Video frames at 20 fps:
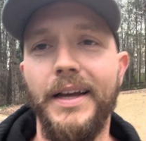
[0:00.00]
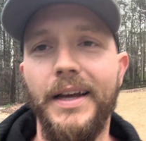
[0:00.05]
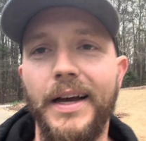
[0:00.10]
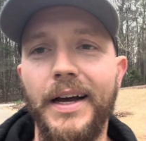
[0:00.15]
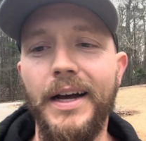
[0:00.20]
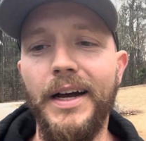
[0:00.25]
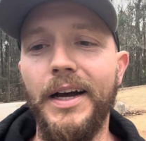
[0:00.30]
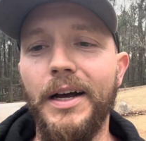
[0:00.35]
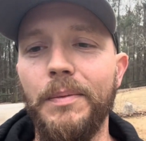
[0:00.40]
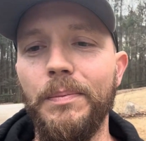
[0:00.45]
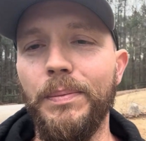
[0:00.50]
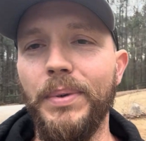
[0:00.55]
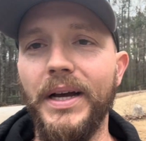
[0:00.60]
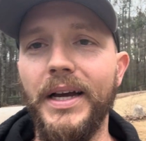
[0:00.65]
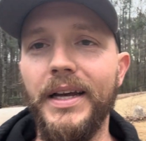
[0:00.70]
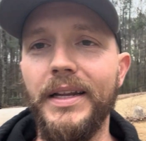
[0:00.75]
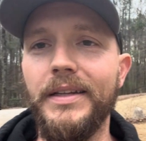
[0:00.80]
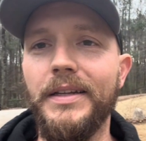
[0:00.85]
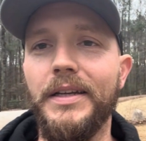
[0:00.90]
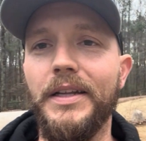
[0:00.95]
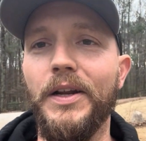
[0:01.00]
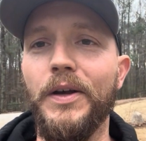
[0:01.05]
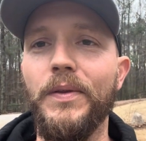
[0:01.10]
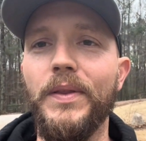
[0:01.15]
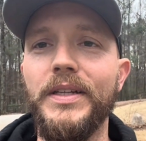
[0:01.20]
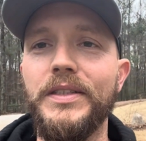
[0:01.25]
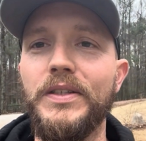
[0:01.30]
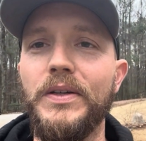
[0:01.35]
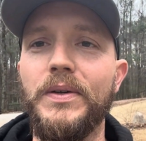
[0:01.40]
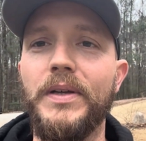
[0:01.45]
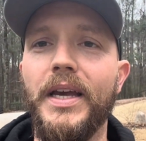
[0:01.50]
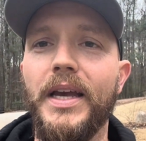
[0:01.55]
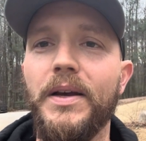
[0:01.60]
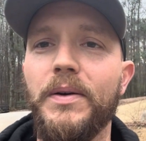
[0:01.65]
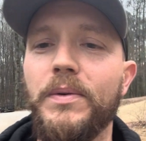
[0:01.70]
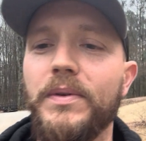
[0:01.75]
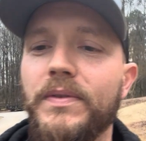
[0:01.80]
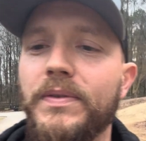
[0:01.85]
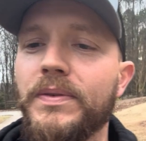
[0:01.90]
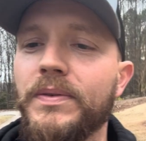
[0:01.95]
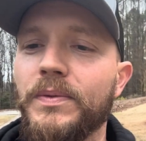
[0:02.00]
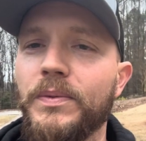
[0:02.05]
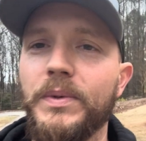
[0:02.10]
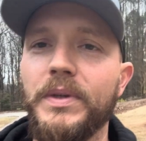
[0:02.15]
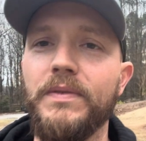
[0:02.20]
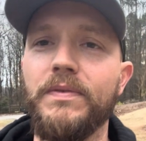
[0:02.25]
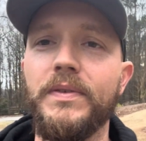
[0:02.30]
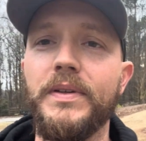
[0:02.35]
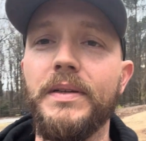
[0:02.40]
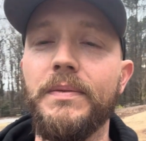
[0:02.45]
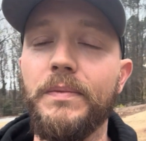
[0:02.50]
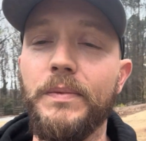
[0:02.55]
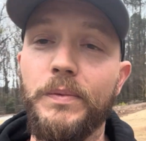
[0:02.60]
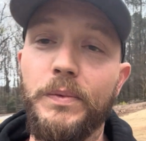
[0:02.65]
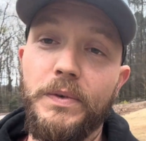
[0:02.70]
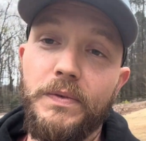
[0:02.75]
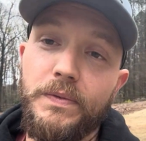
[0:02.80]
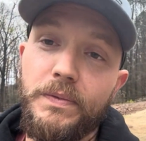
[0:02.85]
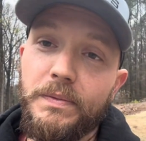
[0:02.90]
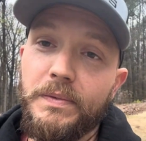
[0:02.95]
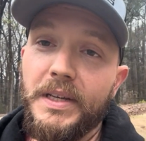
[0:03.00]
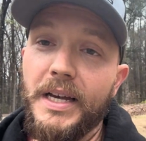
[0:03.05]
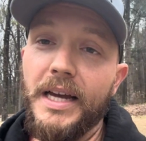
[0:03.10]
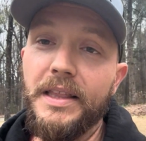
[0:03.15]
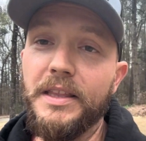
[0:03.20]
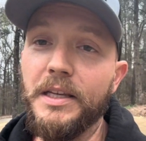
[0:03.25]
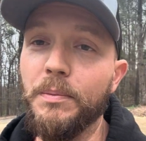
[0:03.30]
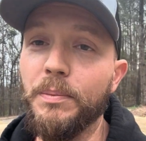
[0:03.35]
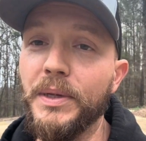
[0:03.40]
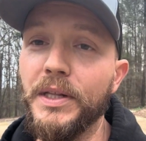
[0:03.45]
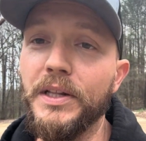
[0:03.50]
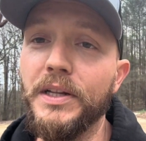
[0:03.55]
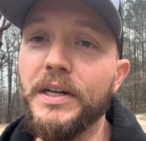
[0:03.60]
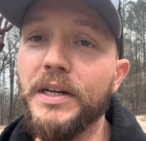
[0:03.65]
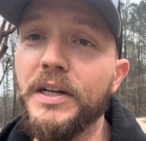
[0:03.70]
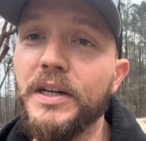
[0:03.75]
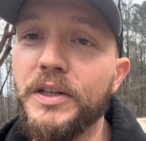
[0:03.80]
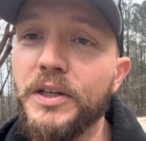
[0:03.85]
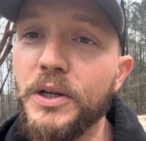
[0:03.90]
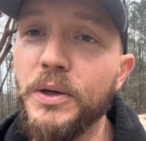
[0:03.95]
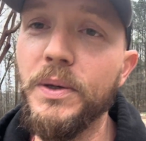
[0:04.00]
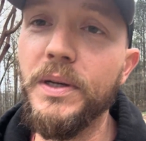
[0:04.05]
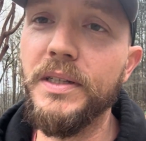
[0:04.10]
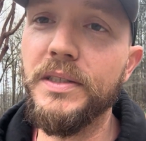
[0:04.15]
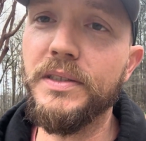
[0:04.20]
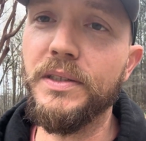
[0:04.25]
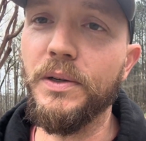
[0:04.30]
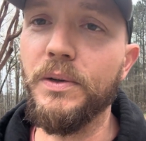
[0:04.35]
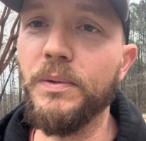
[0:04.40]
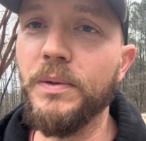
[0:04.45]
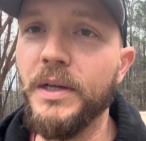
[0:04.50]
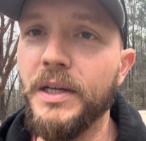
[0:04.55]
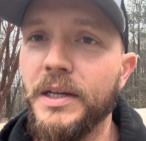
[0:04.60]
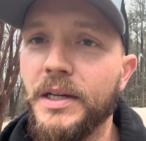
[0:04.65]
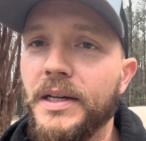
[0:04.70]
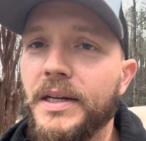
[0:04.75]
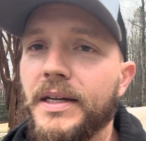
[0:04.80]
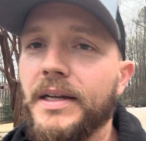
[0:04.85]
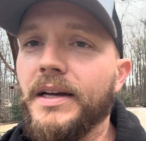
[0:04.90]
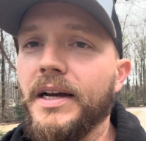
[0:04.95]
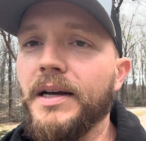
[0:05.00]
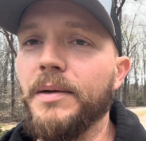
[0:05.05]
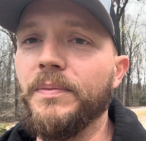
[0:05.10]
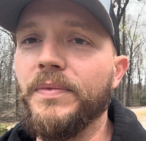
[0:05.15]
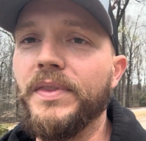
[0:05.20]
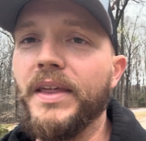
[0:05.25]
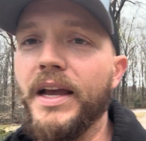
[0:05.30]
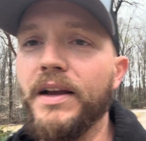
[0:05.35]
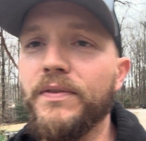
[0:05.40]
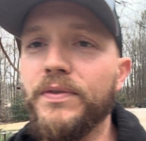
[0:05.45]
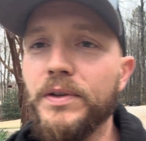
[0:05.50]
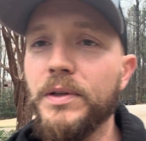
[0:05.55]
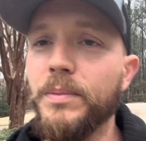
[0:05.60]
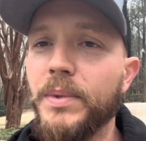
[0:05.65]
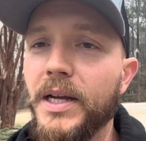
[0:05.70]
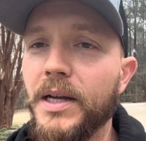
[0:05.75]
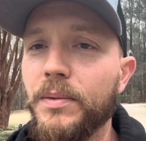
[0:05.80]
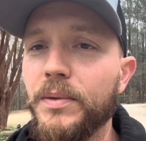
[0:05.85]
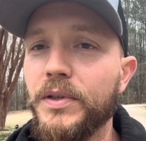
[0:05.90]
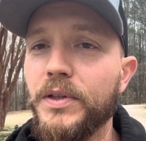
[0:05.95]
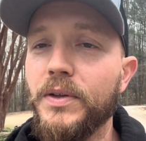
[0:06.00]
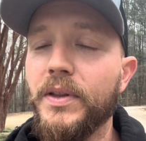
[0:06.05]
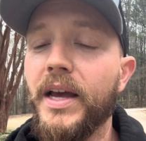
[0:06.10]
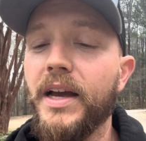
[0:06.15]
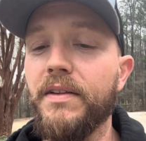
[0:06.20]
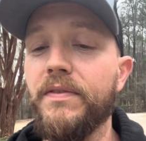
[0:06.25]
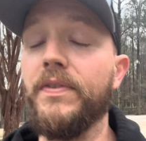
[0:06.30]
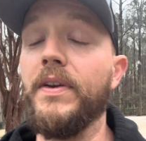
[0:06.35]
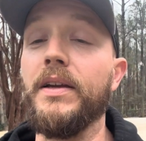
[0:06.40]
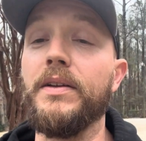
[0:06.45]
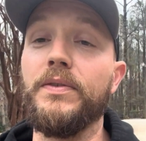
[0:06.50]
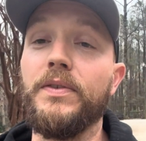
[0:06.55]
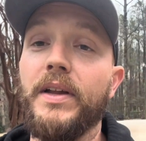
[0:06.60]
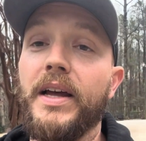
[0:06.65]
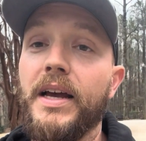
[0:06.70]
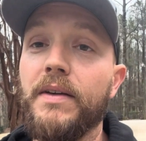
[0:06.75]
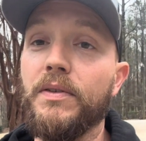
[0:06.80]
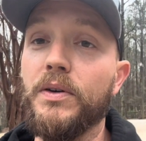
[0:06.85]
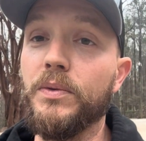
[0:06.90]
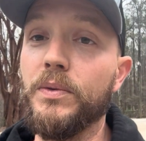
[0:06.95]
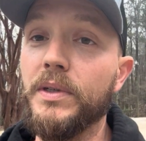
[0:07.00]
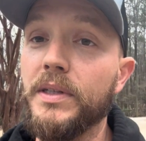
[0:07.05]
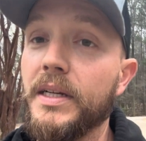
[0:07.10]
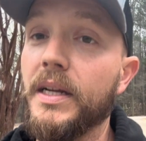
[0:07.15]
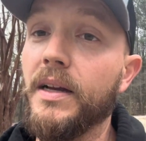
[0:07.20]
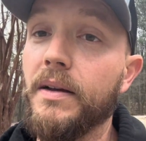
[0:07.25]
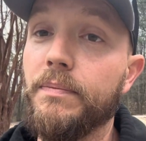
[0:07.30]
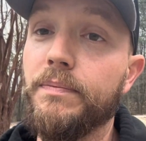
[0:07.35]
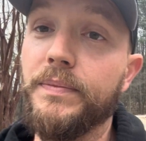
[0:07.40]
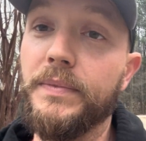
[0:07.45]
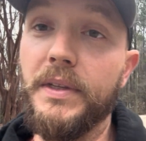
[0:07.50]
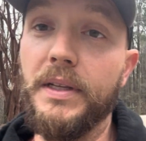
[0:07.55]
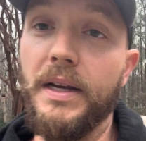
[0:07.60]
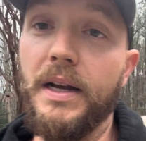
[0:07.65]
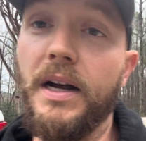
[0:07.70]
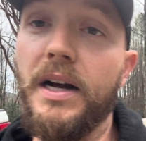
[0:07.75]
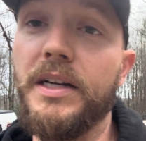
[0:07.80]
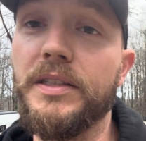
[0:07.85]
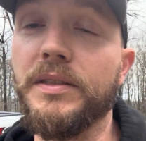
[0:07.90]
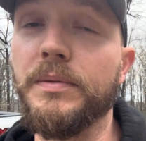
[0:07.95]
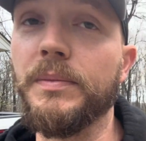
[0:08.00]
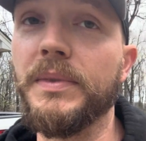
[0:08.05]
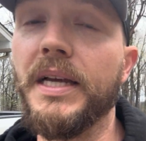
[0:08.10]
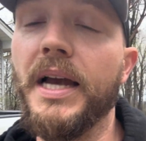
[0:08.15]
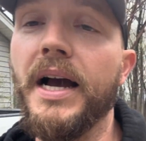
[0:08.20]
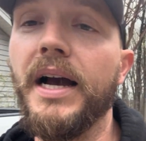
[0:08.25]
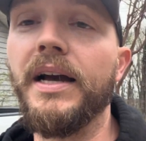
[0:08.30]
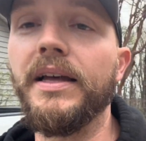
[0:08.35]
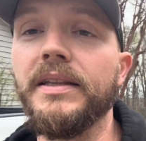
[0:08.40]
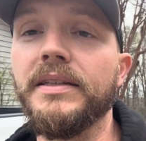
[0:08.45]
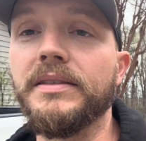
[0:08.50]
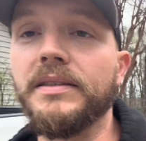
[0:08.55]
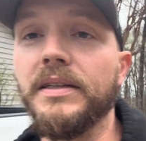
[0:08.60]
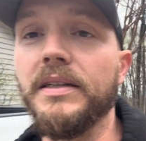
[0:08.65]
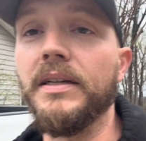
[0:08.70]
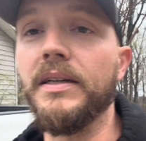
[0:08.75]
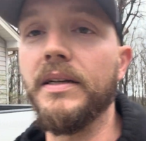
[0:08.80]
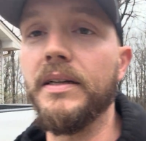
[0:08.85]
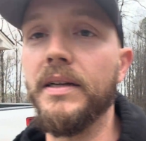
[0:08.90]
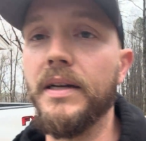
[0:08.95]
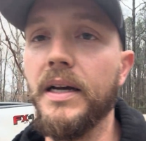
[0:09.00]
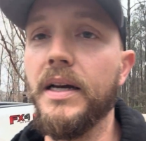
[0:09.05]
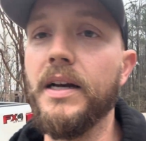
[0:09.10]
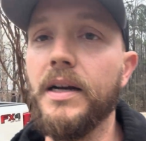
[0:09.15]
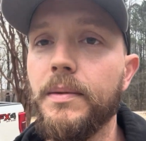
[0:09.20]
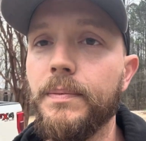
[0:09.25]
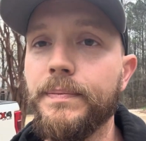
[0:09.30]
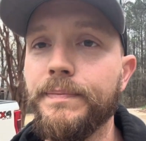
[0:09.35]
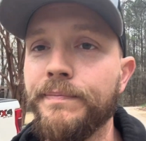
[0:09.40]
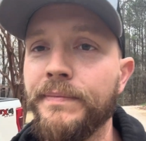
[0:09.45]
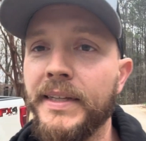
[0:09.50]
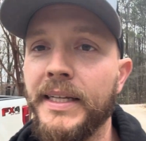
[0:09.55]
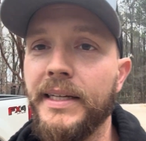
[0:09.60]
but you know, that's okay. We've got the ability to do it, so I'm thankful to be able to do that, and thankful to have a really awesome guy that's gonna